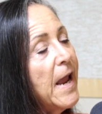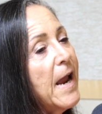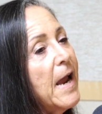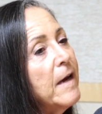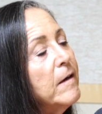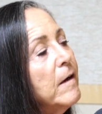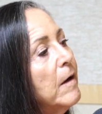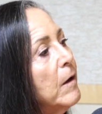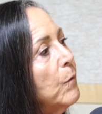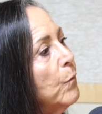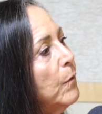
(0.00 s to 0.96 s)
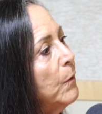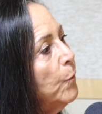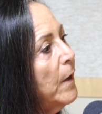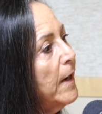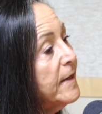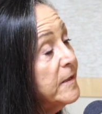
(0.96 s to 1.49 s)
And uh,
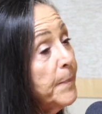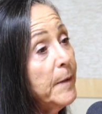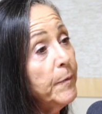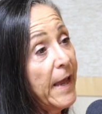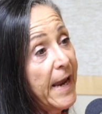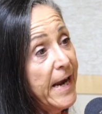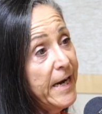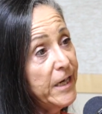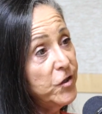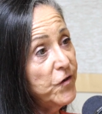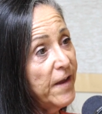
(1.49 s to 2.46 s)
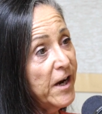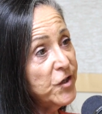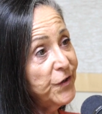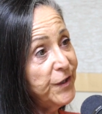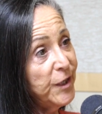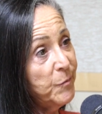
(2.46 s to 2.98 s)
as people age, they
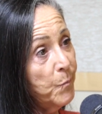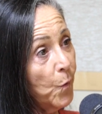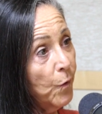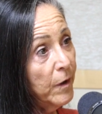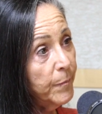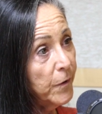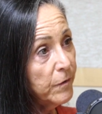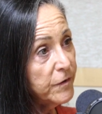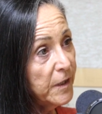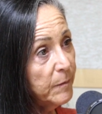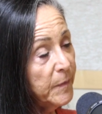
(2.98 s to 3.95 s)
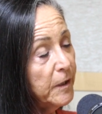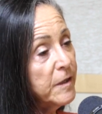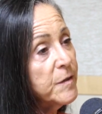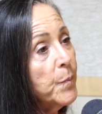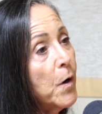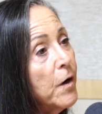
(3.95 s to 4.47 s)
actually need more protein
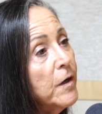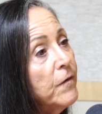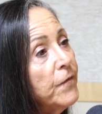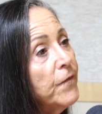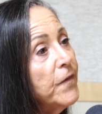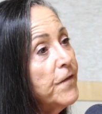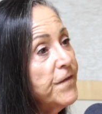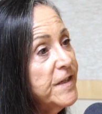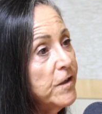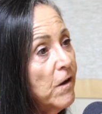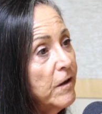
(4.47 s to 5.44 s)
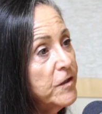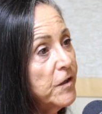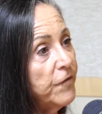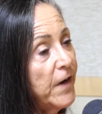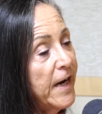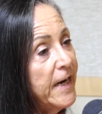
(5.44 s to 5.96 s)
because part of the physiology
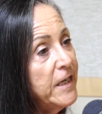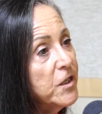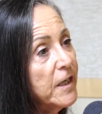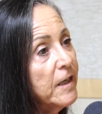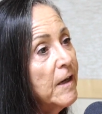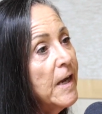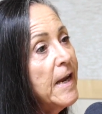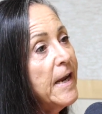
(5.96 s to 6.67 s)
of aging